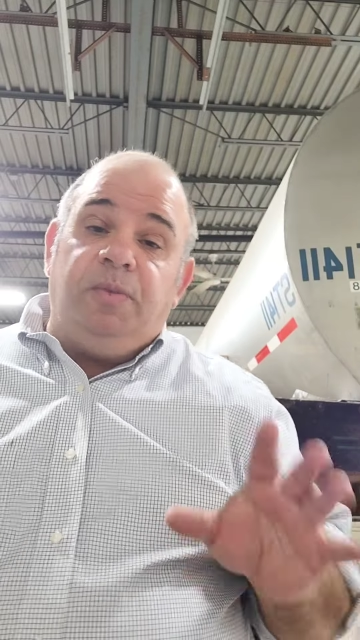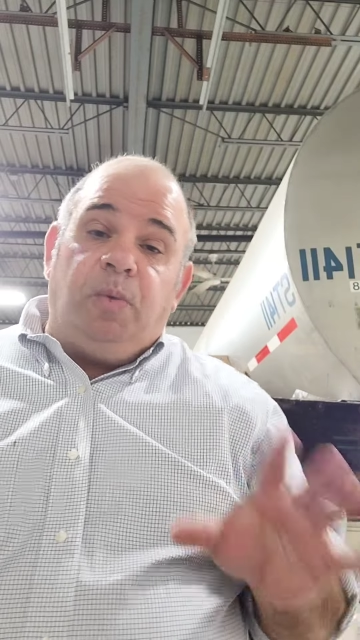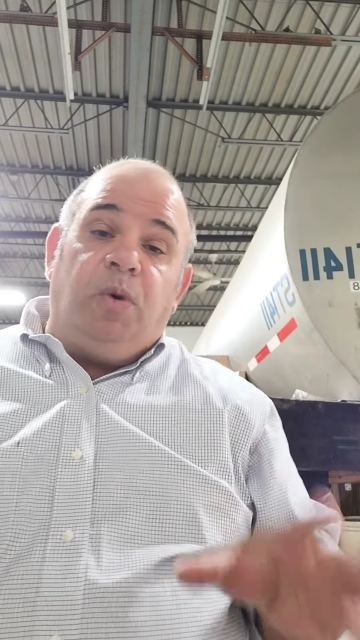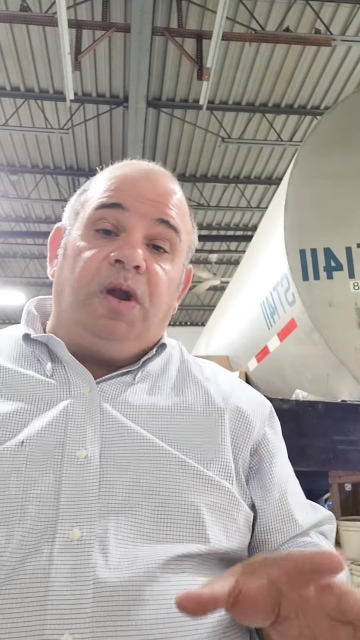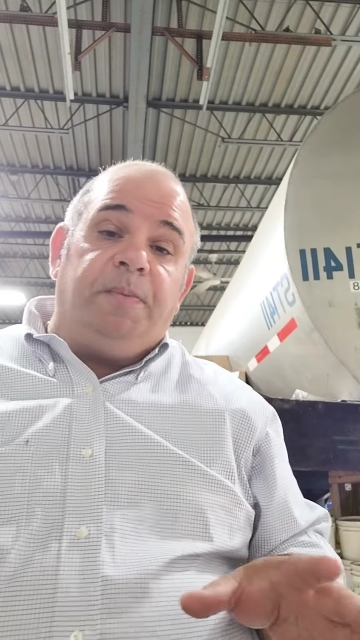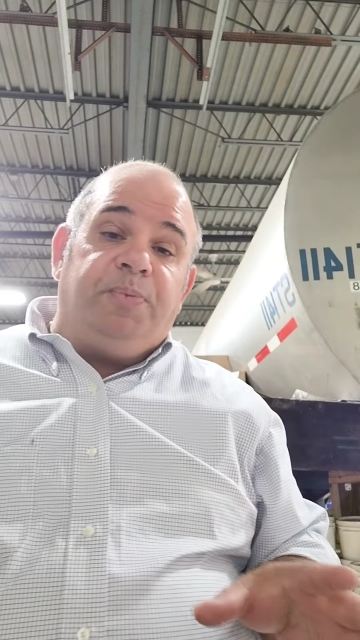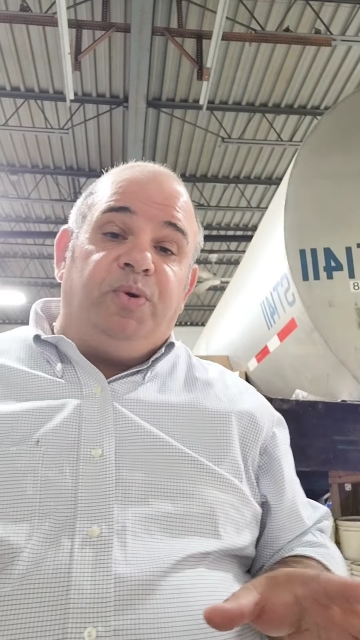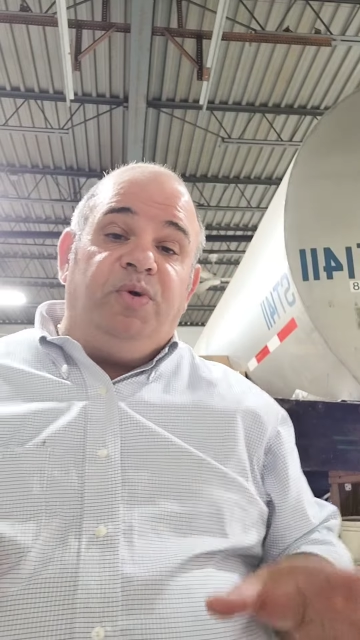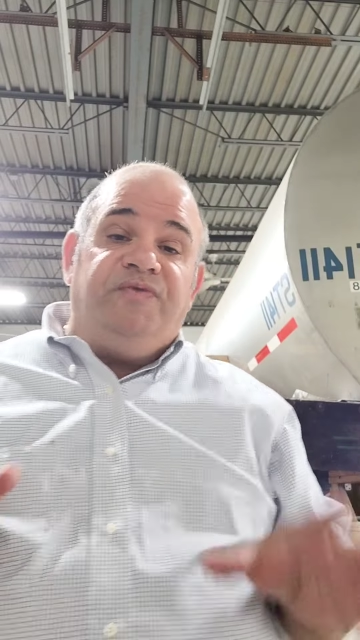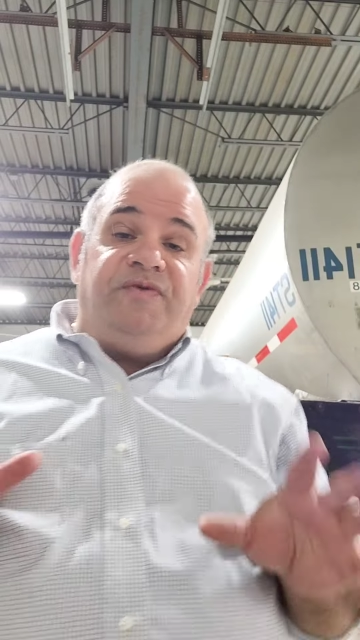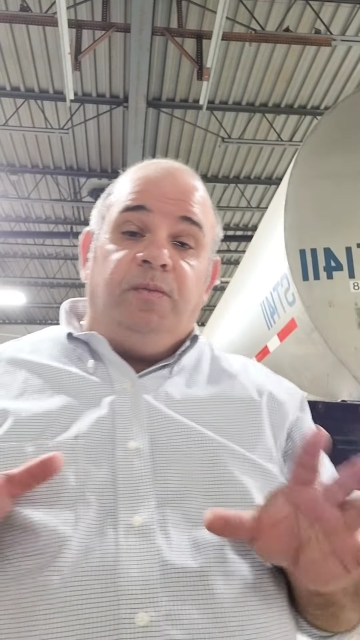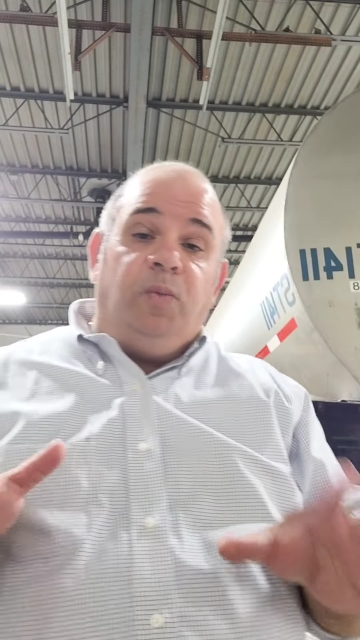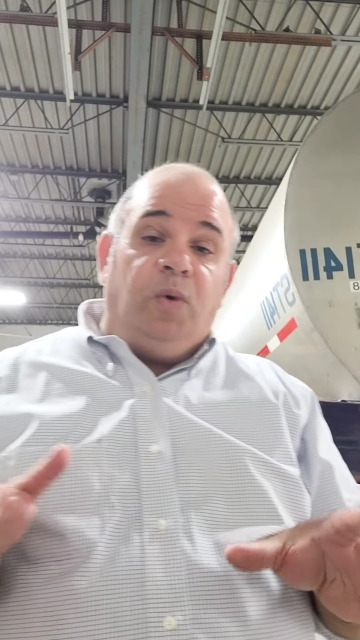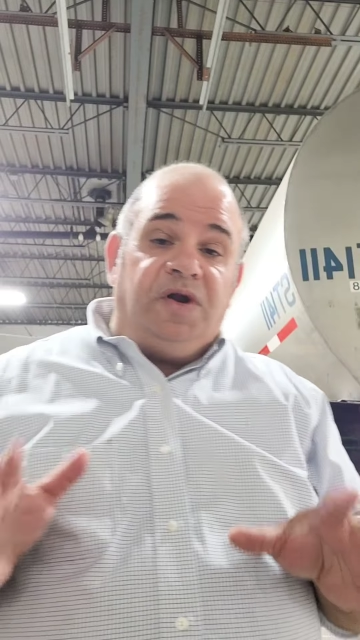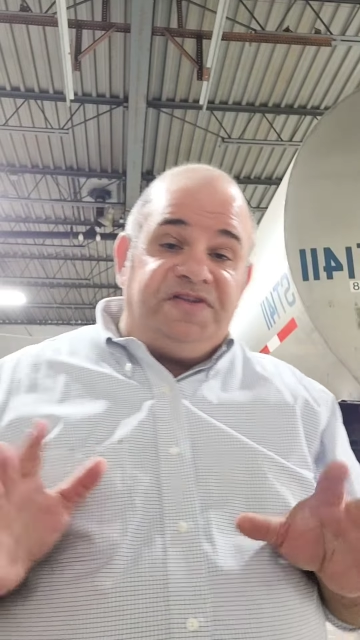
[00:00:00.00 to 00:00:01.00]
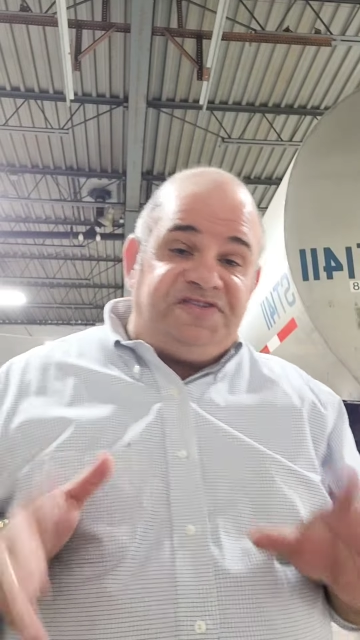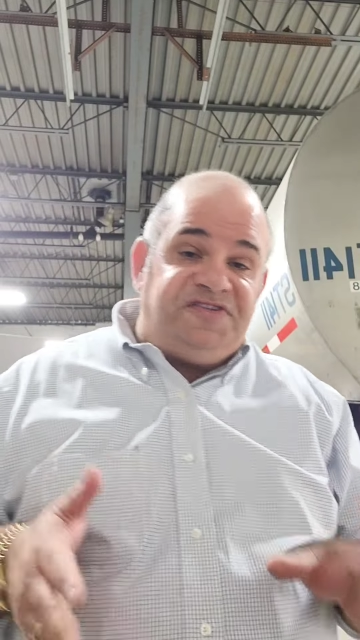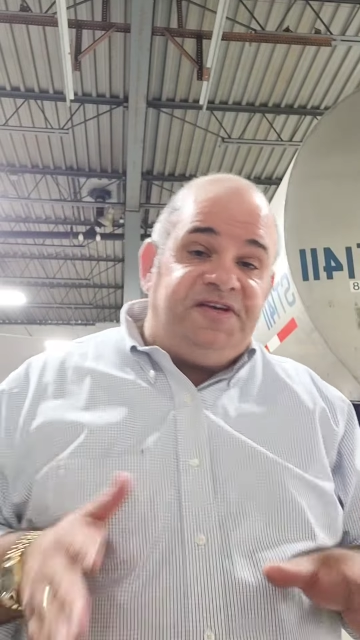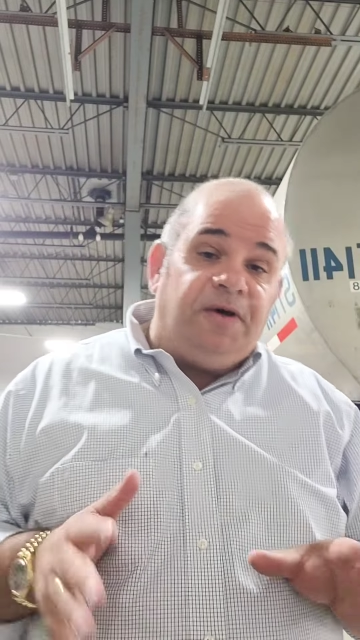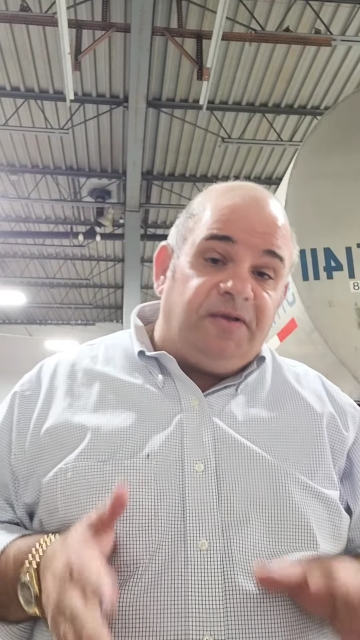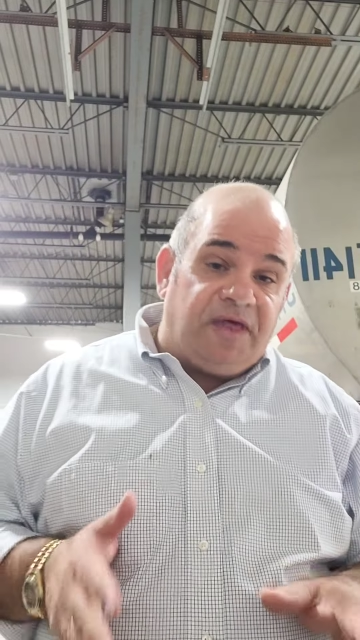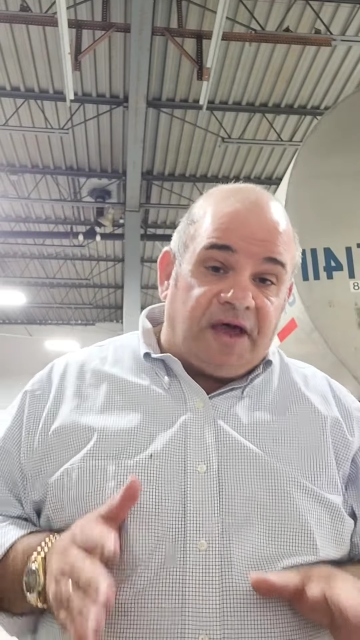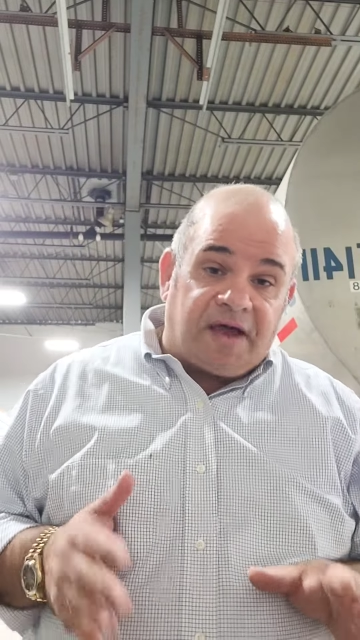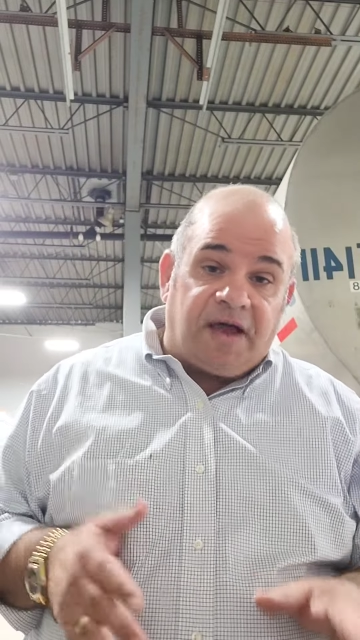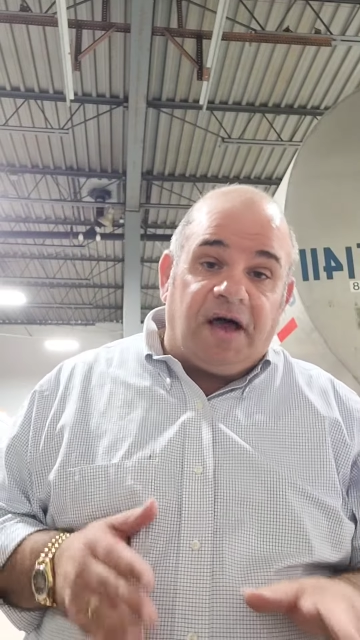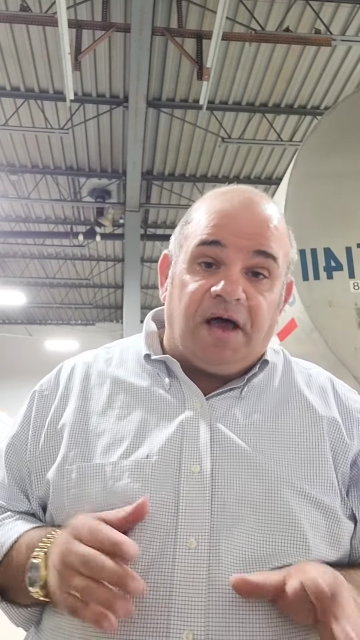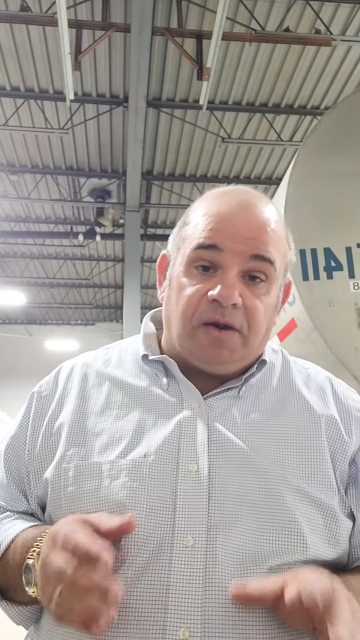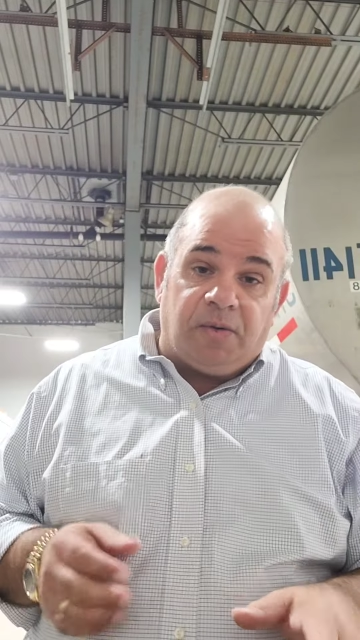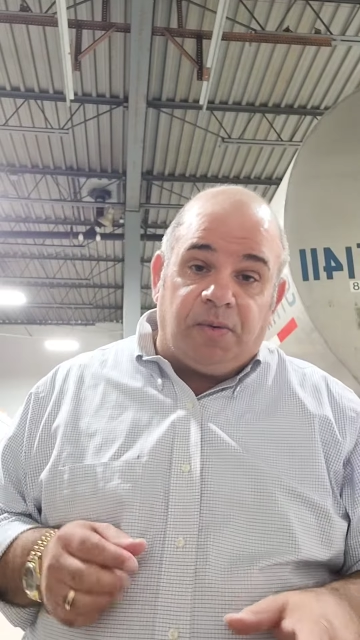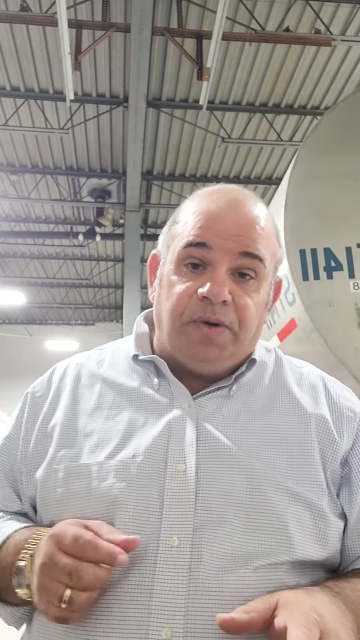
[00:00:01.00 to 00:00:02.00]
waterproof and water seal that
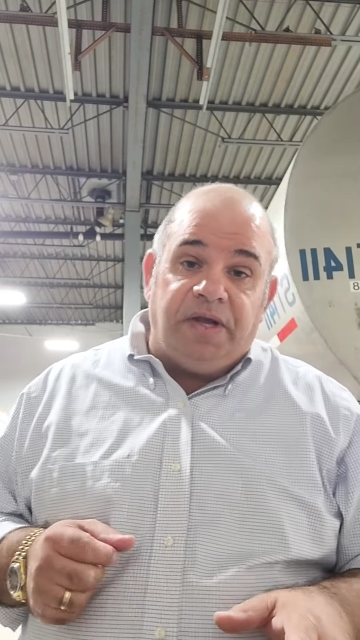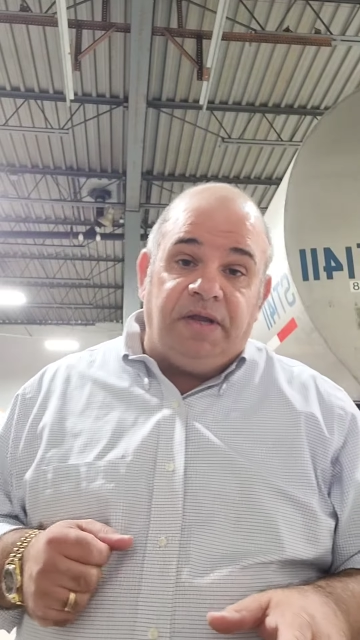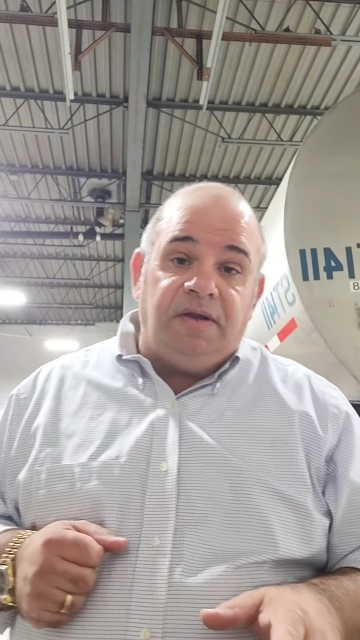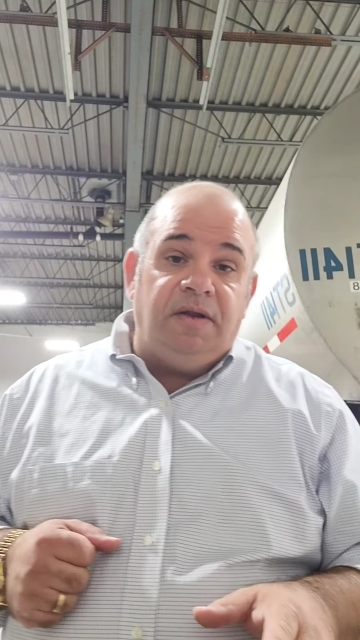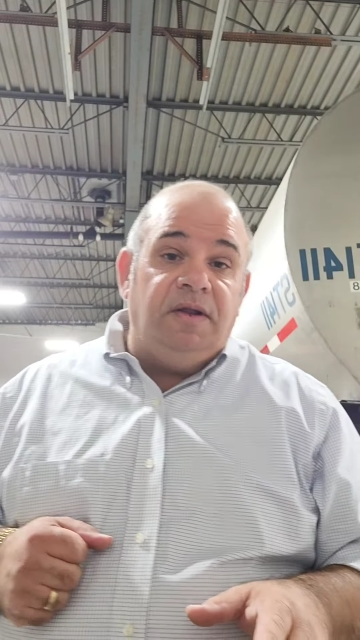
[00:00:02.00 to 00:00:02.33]
concrete.